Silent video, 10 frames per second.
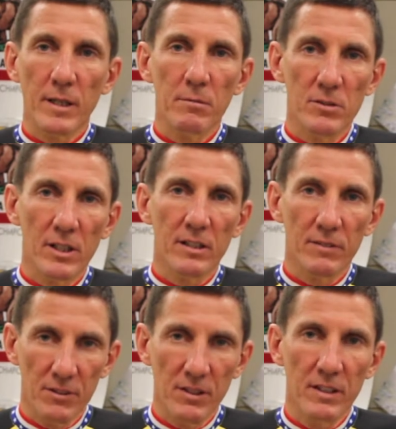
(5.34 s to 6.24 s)
My name is John
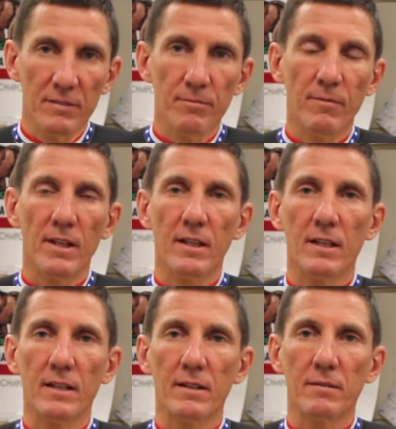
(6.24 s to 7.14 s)
Novitsky.
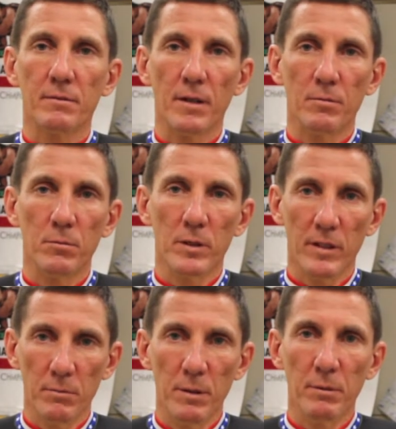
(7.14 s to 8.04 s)
Uh, I'm one
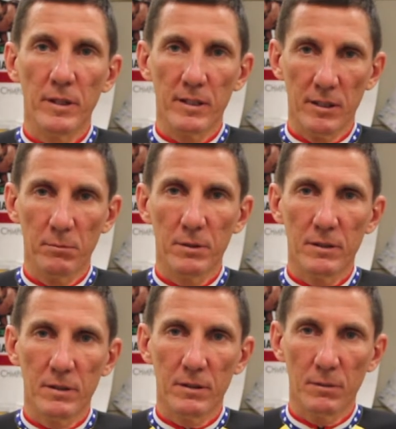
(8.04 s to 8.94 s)
of the people that helped
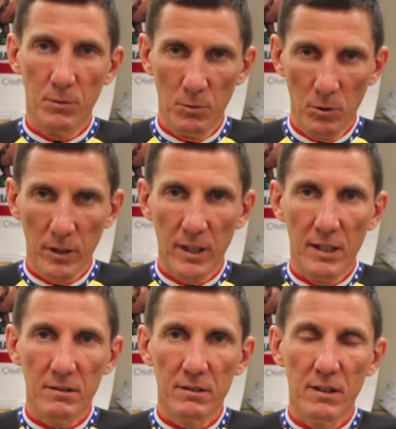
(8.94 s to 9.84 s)

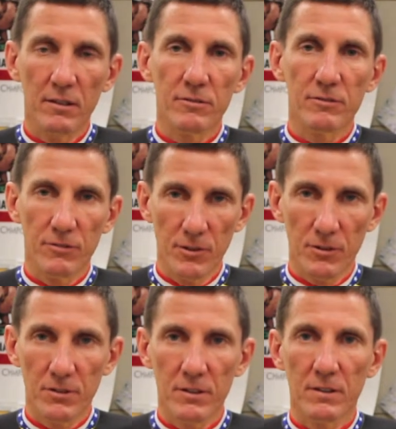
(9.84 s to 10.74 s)
organize the
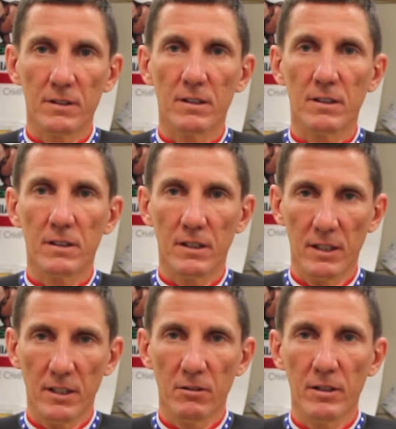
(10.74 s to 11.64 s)
first
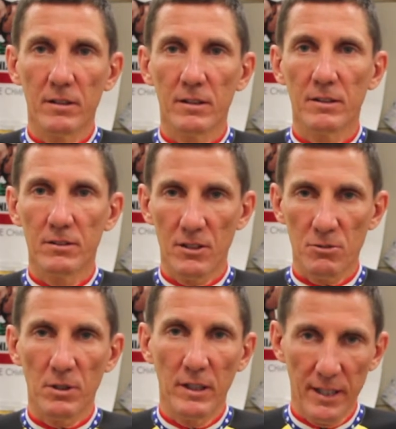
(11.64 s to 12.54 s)
Canary
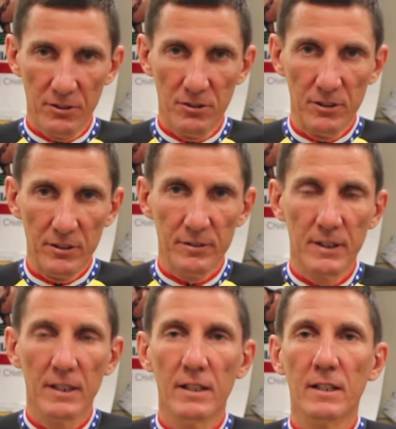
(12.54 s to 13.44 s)
Century last year,
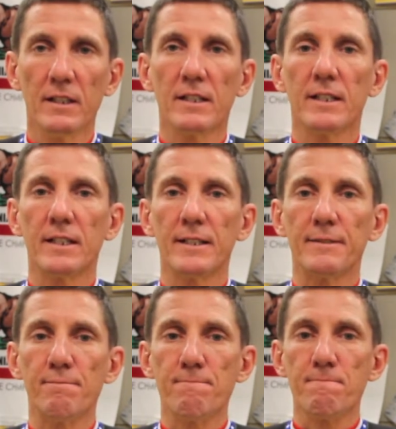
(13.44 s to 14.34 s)

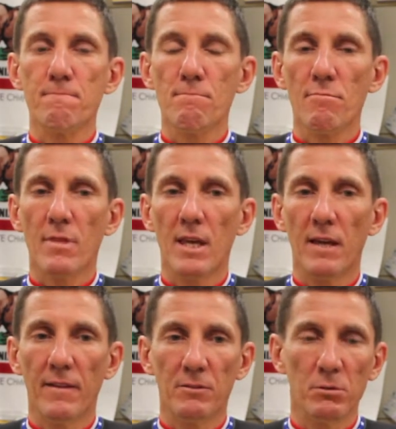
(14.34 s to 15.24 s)
um,
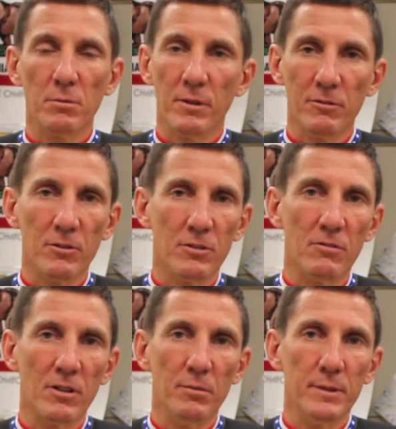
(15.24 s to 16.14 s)
and that's really my first
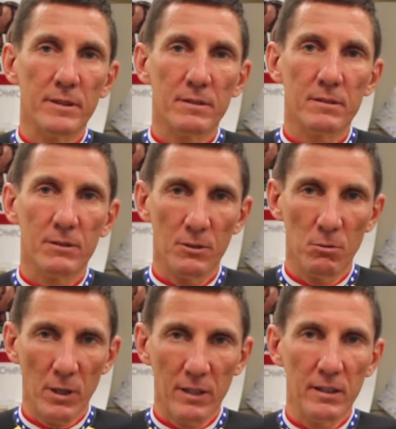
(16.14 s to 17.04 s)
involvement
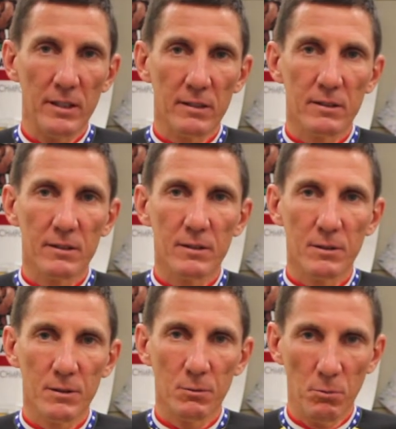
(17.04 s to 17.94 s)
directly
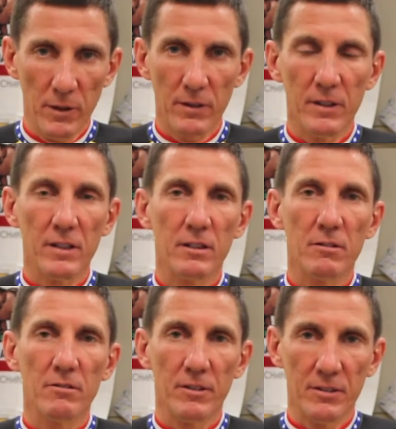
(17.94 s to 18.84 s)
with the
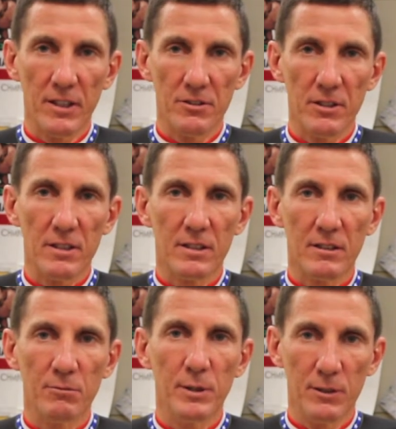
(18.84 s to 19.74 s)
Canary Foundation.
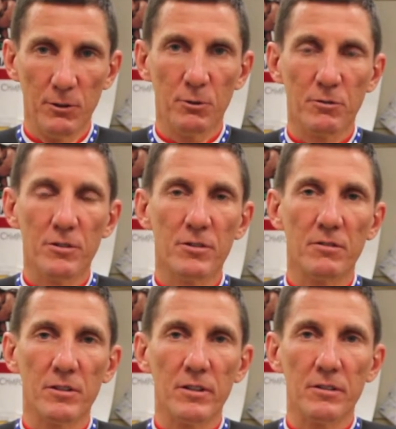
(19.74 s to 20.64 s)
I've been a donor for
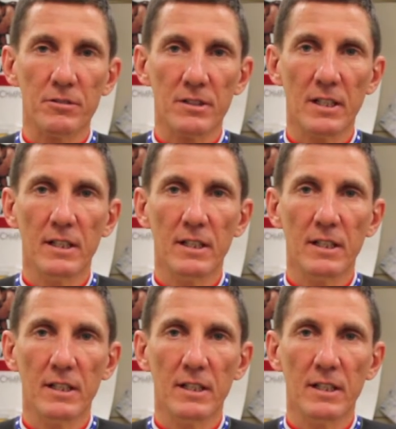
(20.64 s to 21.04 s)
several years.